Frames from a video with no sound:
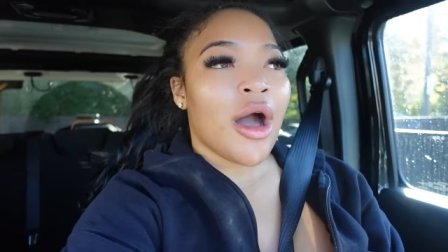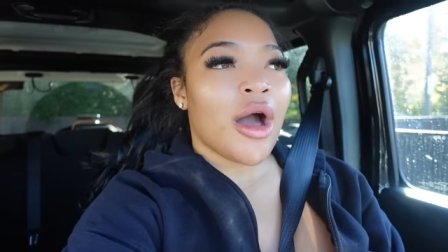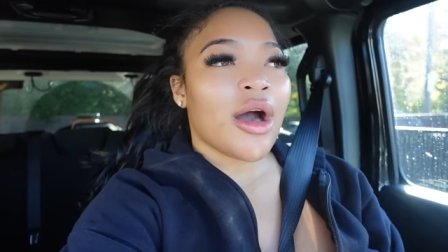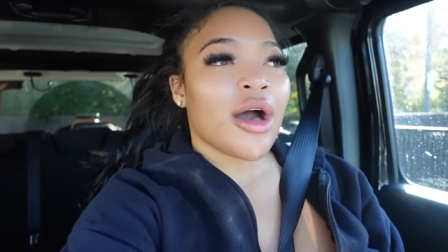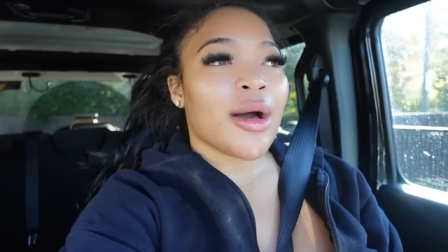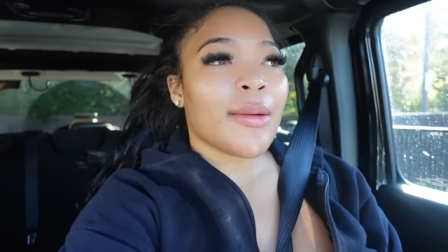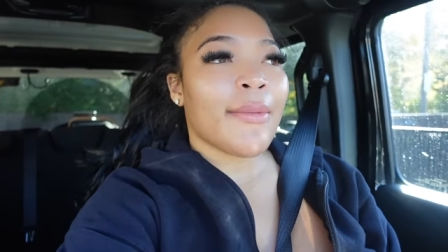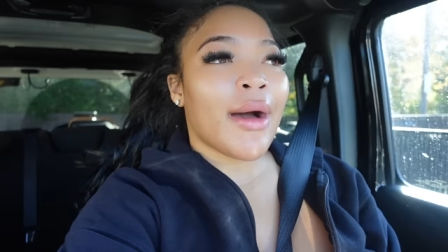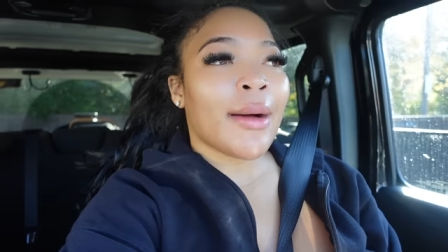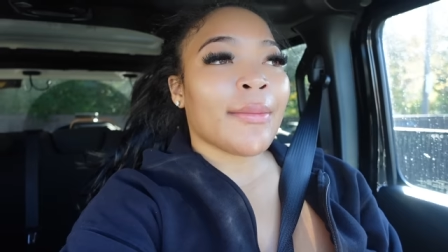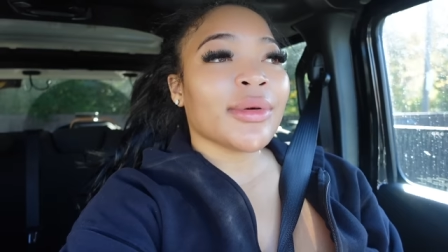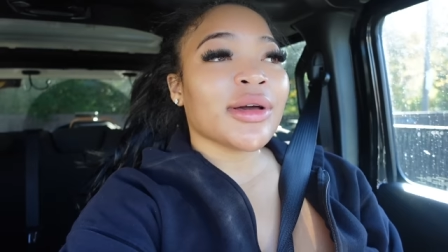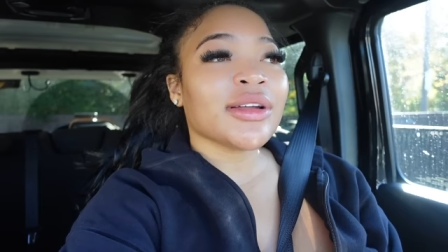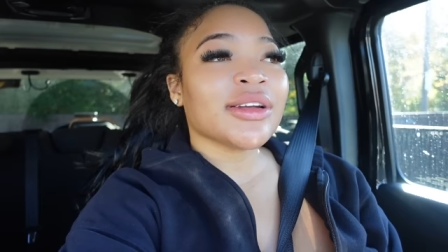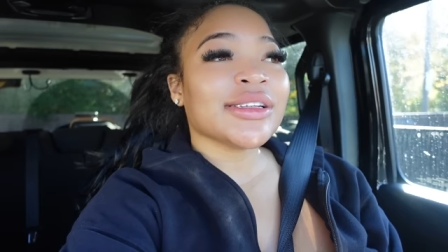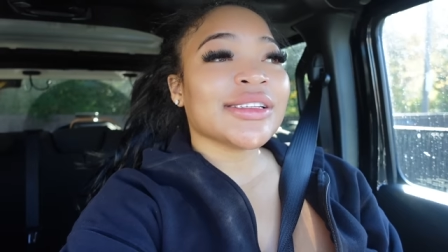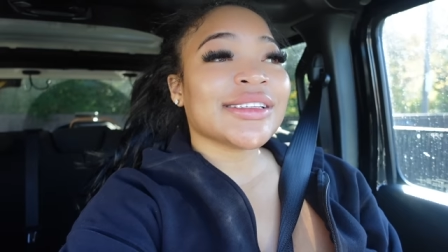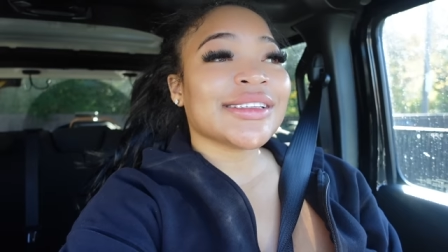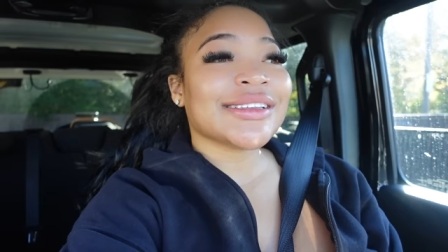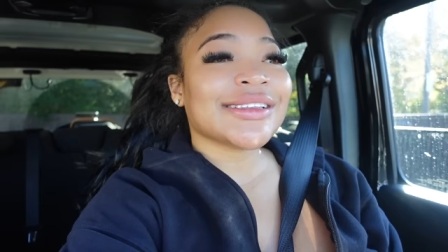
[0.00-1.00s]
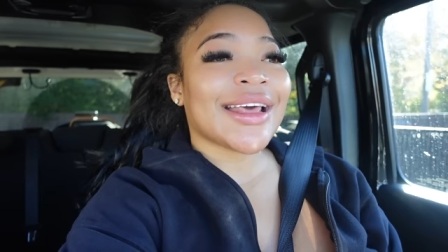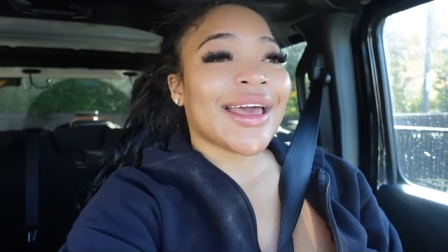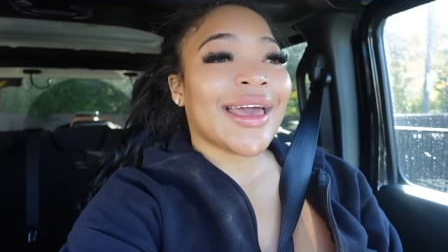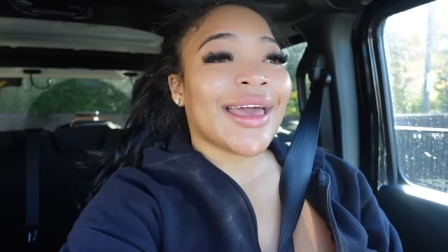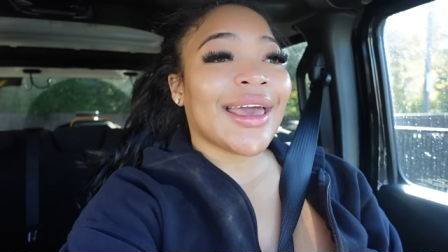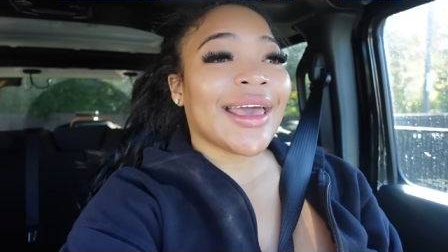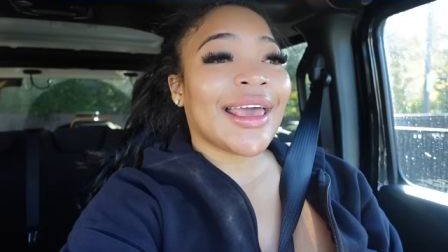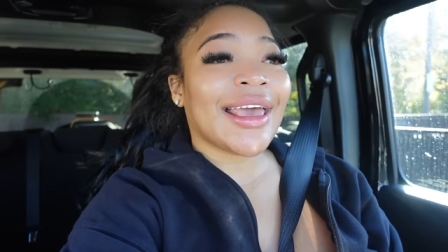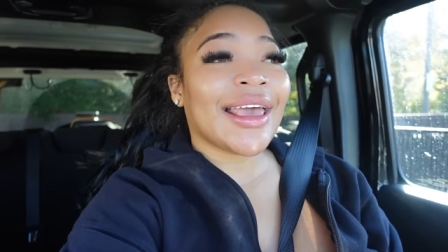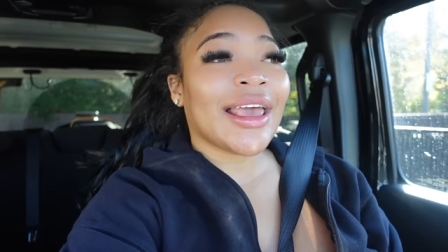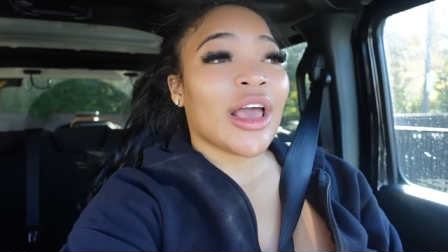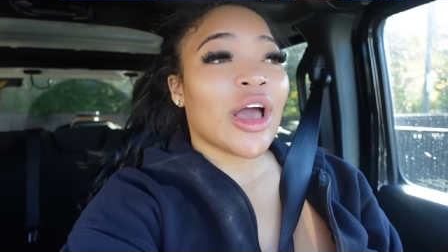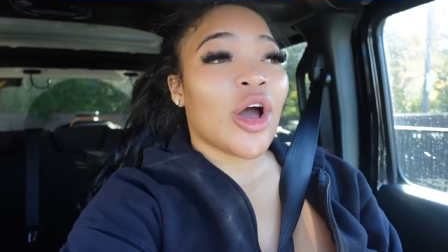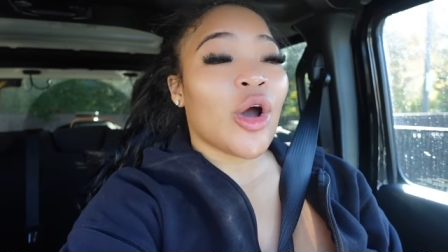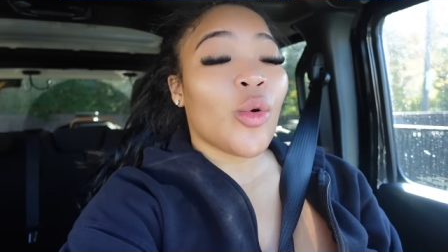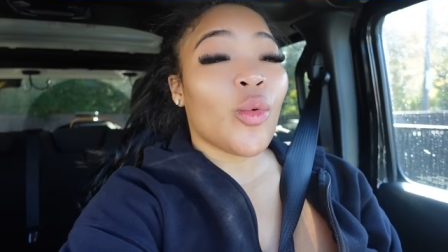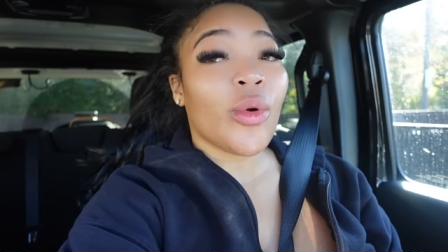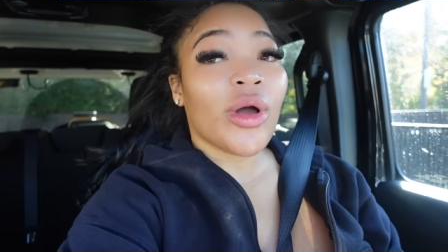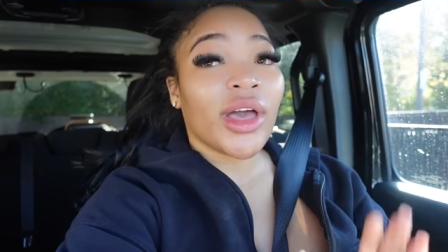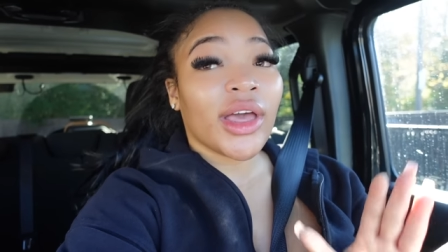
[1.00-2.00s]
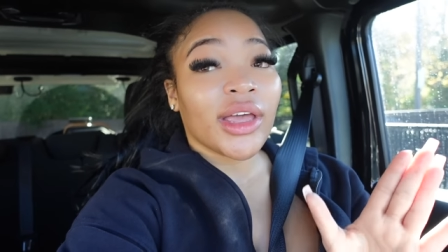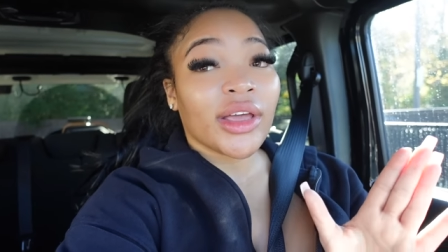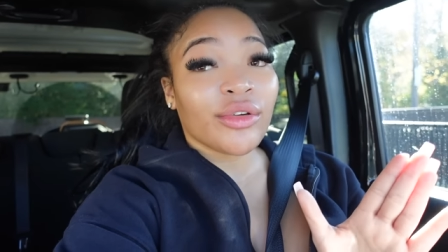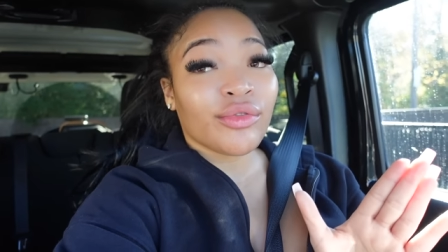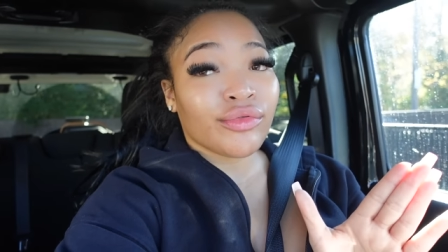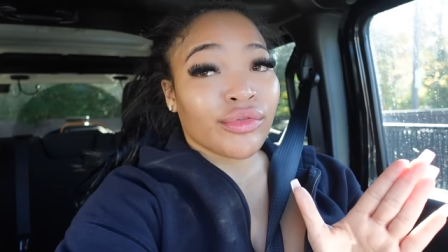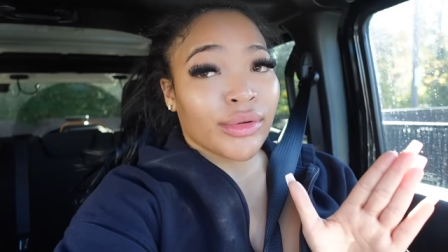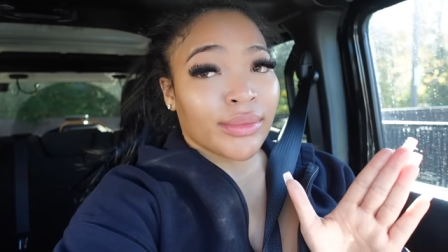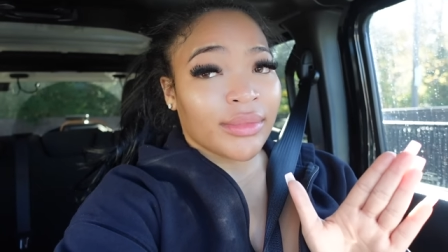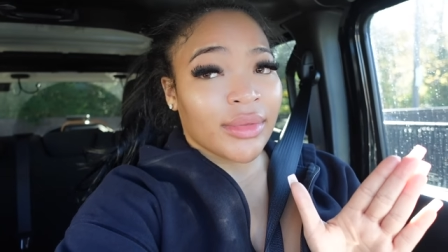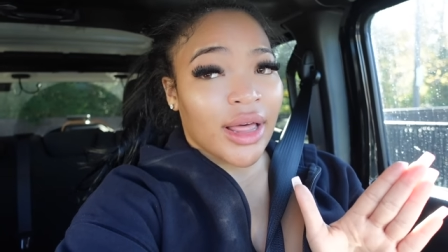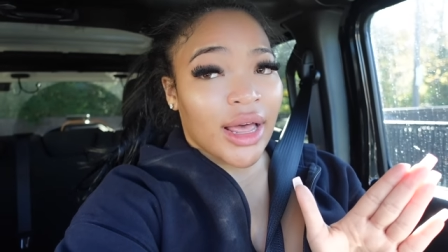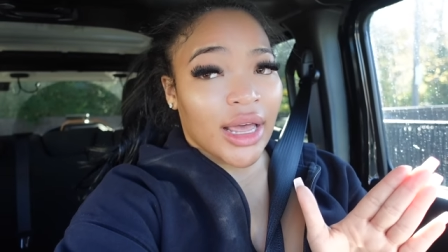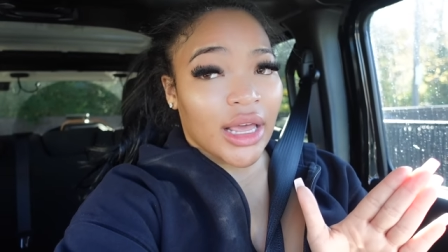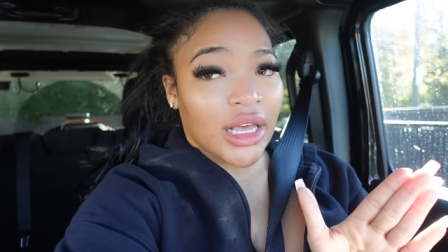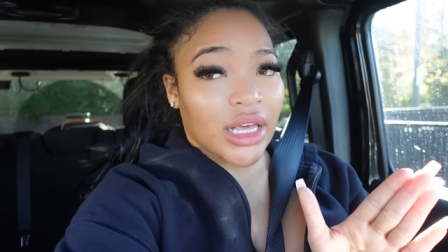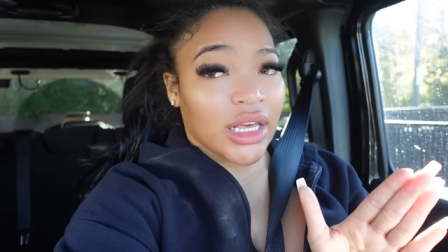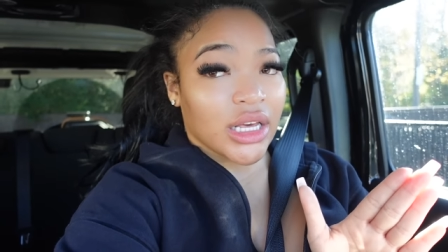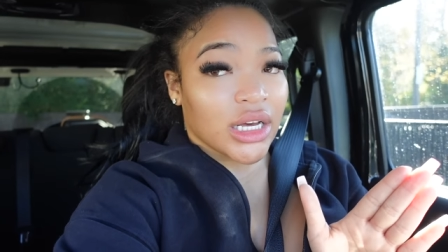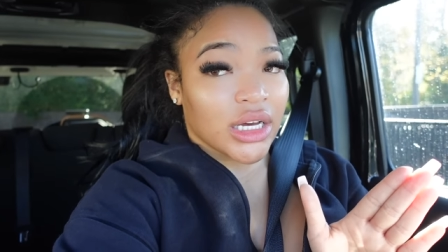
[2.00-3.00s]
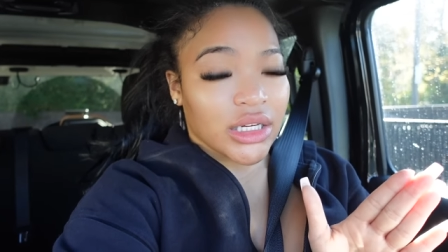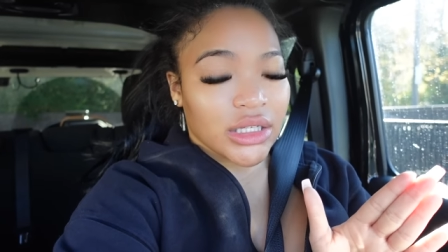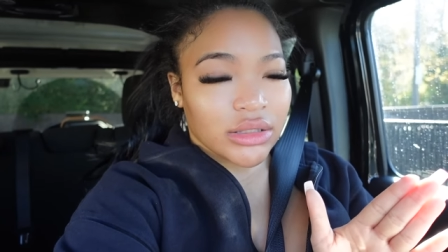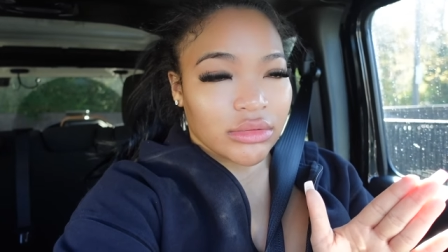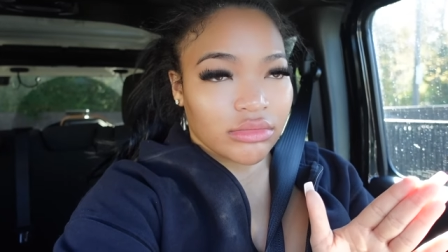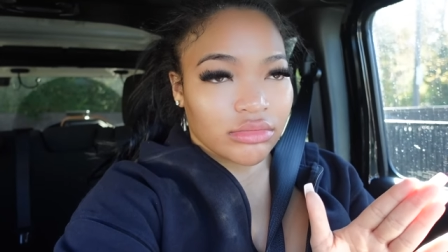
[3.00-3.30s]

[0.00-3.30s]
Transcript: um i'm gonna stay away from like